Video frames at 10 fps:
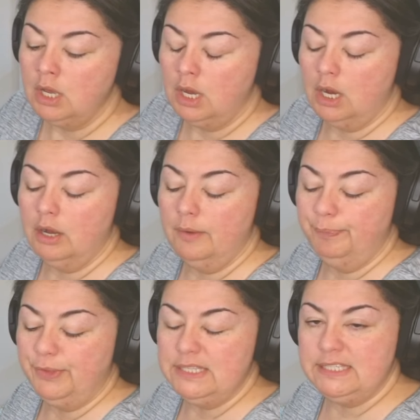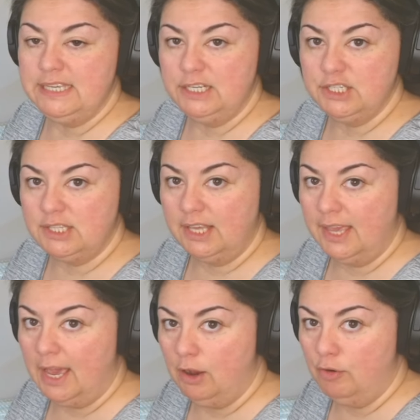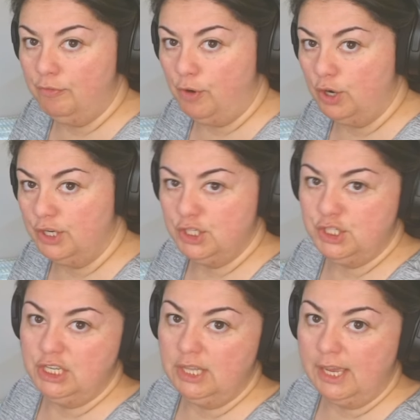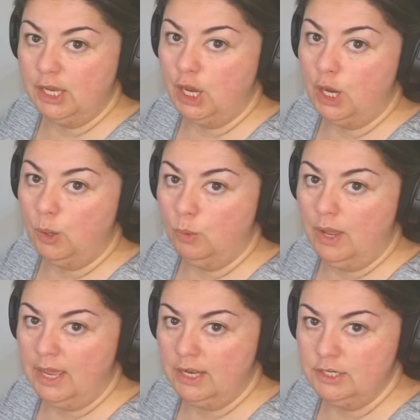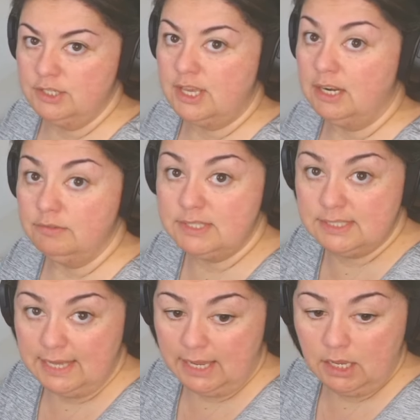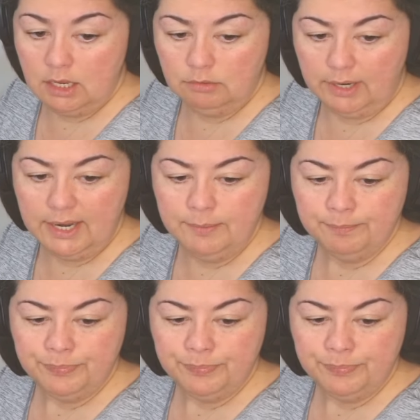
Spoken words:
and seeing just like how far does she let go and just kind of sing, right?